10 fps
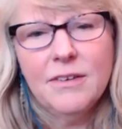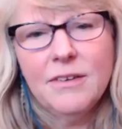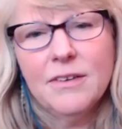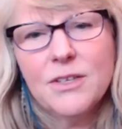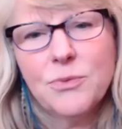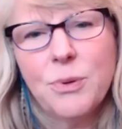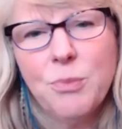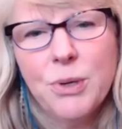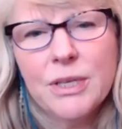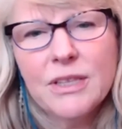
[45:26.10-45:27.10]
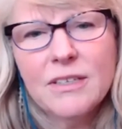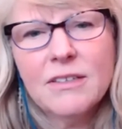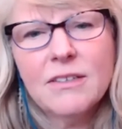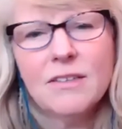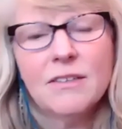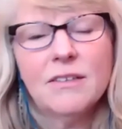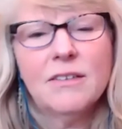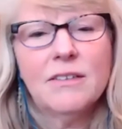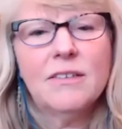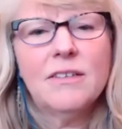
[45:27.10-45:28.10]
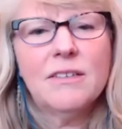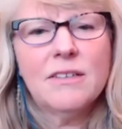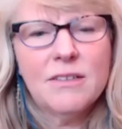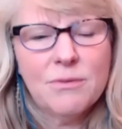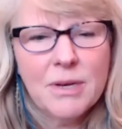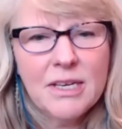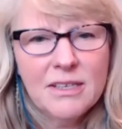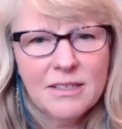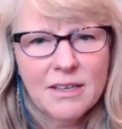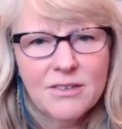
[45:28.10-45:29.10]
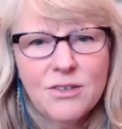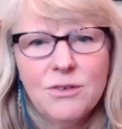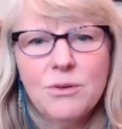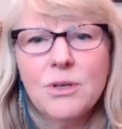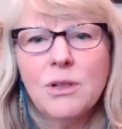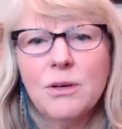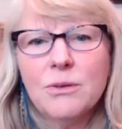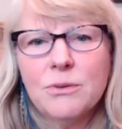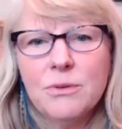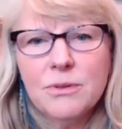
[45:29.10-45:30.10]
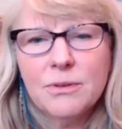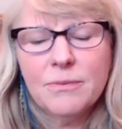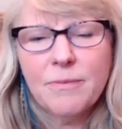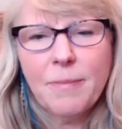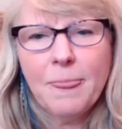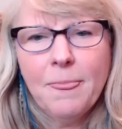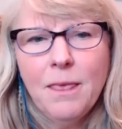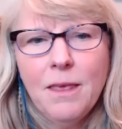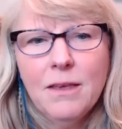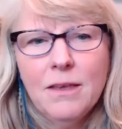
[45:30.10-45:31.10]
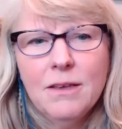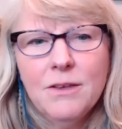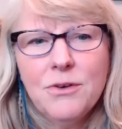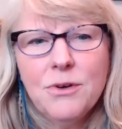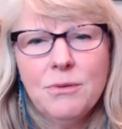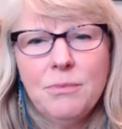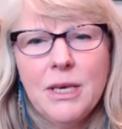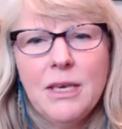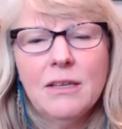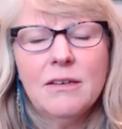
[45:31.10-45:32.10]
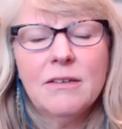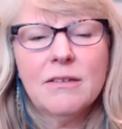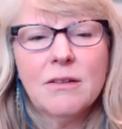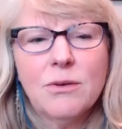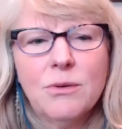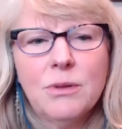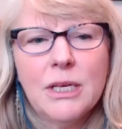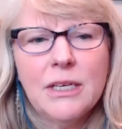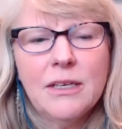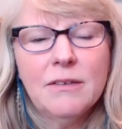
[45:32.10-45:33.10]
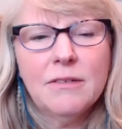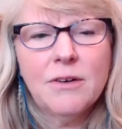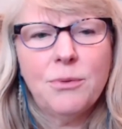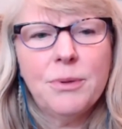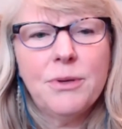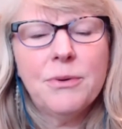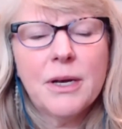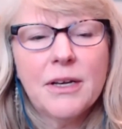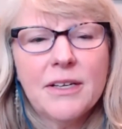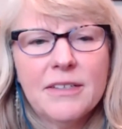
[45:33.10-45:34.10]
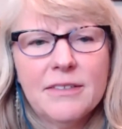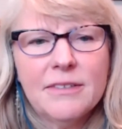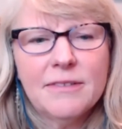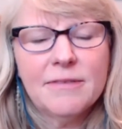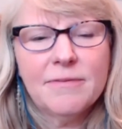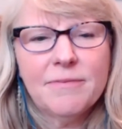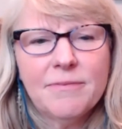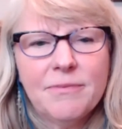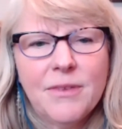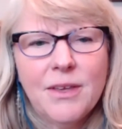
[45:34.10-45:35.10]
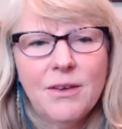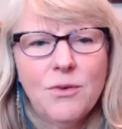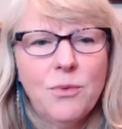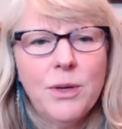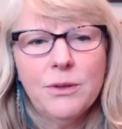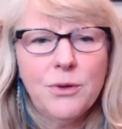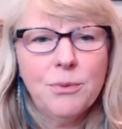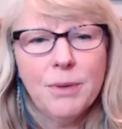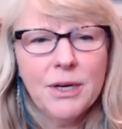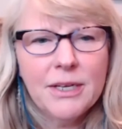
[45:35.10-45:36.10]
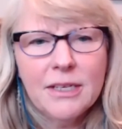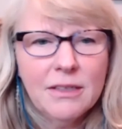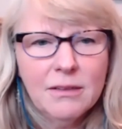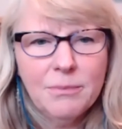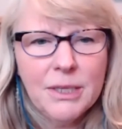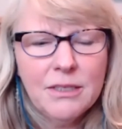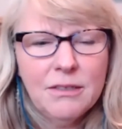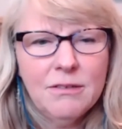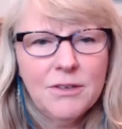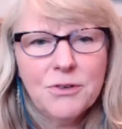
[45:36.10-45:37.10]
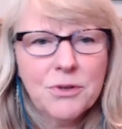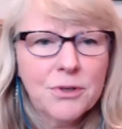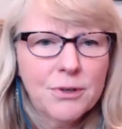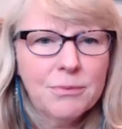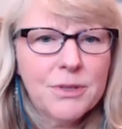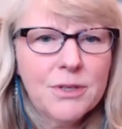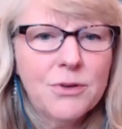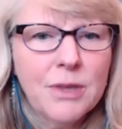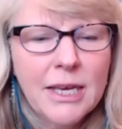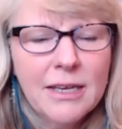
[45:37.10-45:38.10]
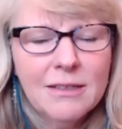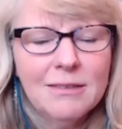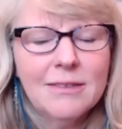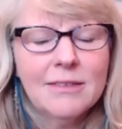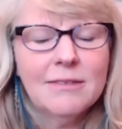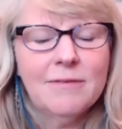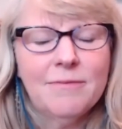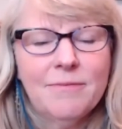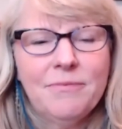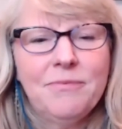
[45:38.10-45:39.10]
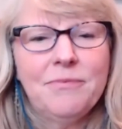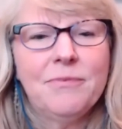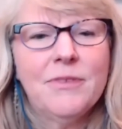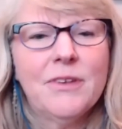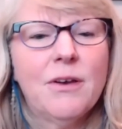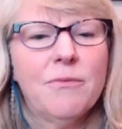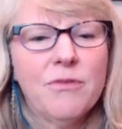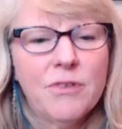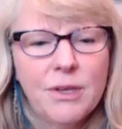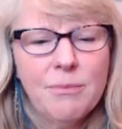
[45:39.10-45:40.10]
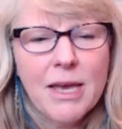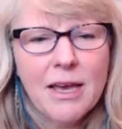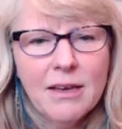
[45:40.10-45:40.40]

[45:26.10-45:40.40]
As we bring this distance Reiki session to a close, you can begin to slowly open your eyes, wiggle your body a little bit, your arms and your legs to come fully back,